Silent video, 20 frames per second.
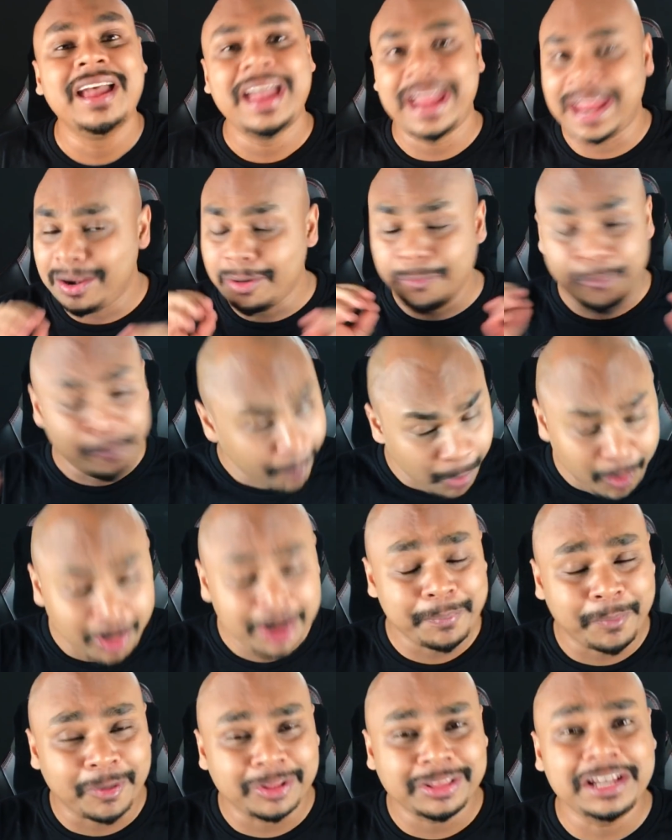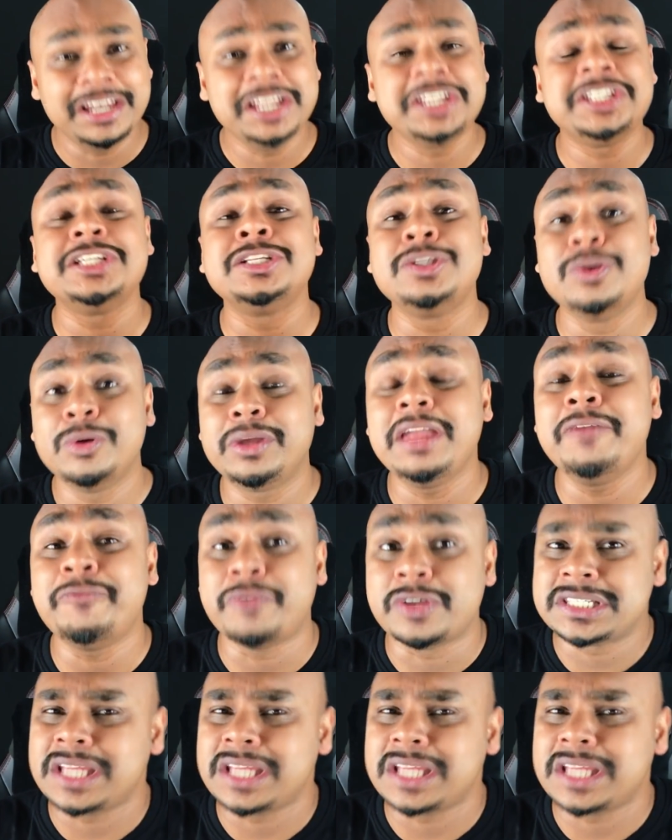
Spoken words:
And more importantly, she's looking for